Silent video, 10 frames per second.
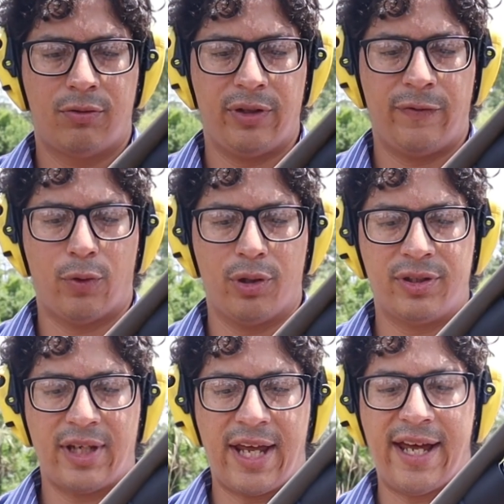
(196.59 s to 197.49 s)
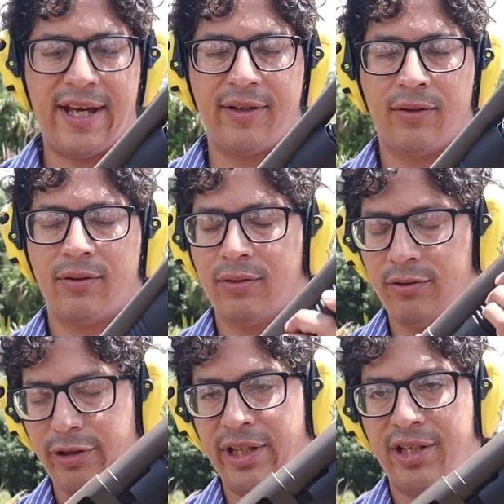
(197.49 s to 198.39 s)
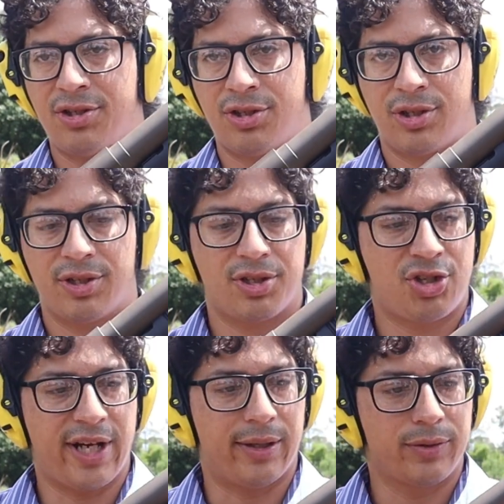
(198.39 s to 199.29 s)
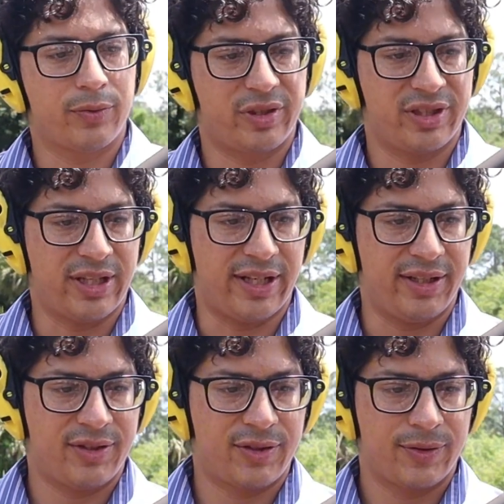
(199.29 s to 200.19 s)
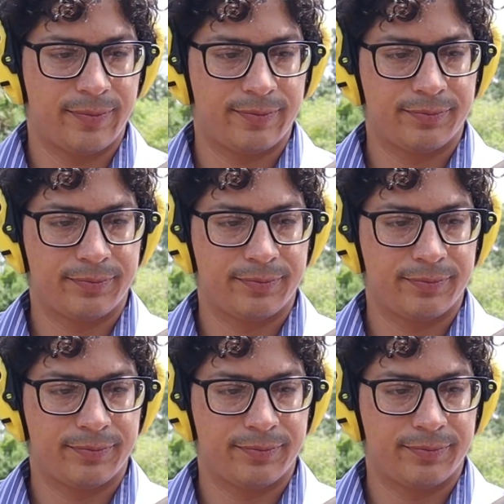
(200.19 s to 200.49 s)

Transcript: 3/4 and 3-inch shells, which is nice.